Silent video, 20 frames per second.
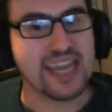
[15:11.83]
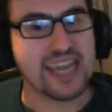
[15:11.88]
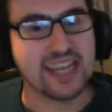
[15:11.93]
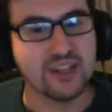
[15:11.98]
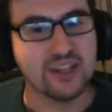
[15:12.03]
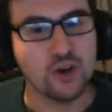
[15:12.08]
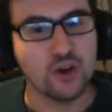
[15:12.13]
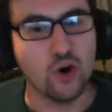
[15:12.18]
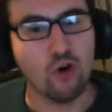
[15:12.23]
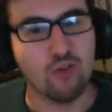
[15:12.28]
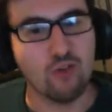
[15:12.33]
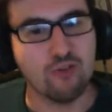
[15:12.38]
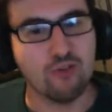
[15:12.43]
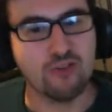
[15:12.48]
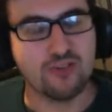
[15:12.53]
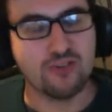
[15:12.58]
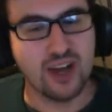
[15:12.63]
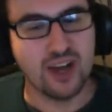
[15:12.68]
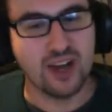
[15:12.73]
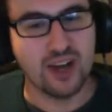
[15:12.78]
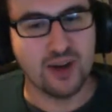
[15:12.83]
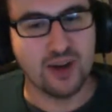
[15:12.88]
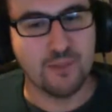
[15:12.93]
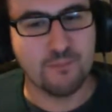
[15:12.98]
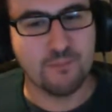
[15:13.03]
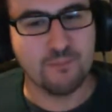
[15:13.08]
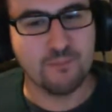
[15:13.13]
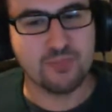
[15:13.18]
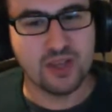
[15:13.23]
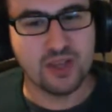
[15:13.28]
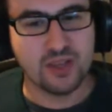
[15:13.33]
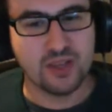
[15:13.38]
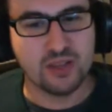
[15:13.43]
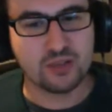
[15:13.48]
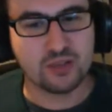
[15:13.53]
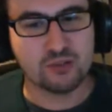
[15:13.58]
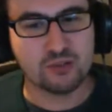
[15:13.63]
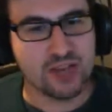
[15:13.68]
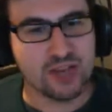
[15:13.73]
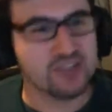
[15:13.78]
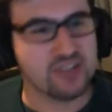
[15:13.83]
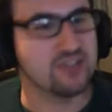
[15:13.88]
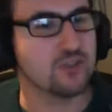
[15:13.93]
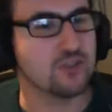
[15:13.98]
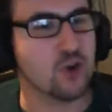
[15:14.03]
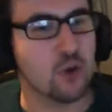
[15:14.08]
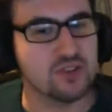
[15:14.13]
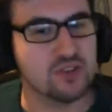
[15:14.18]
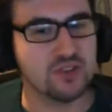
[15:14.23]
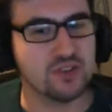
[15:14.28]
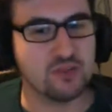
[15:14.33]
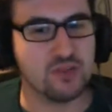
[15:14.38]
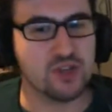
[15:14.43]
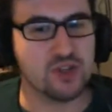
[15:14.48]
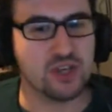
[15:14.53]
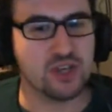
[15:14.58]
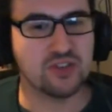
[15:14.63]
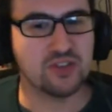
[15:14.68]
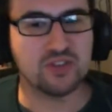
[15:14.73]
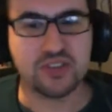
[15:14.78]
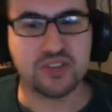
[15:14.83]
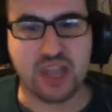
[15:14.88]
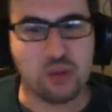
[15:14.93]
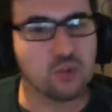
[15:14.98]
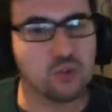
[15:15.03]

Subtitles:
vein of Creative Commons images.